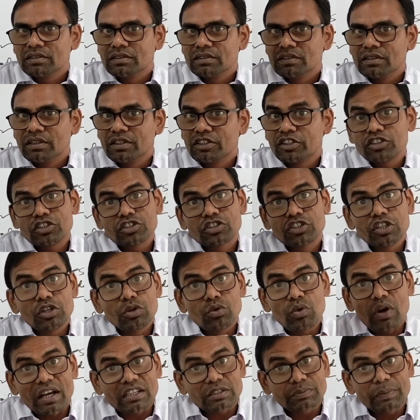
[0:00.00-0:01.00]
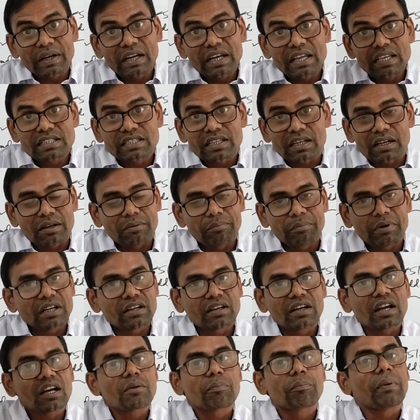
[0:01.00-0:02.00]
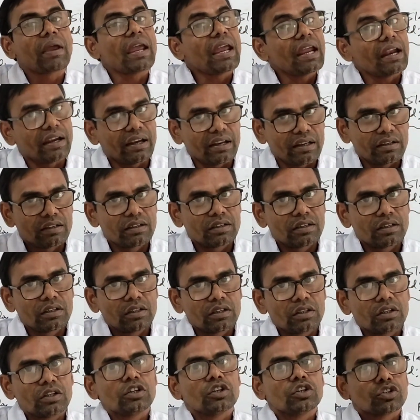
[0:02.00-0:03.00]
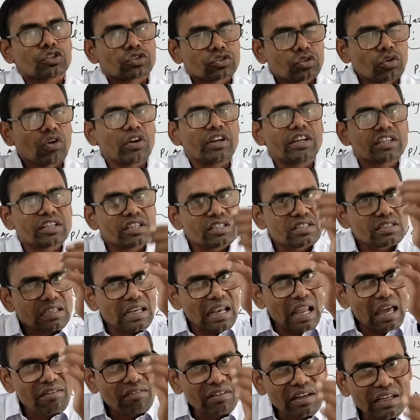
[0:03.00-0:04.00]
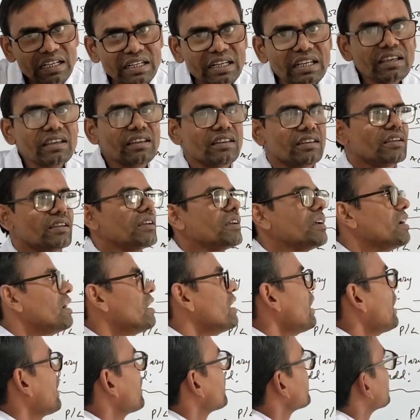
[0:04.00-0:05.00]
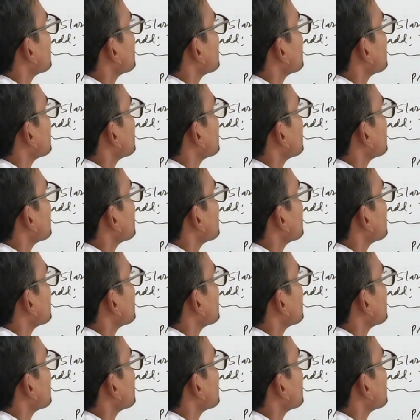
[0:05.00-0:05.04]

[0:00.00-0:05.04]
It is due expenditure but not paid, so it is liability, and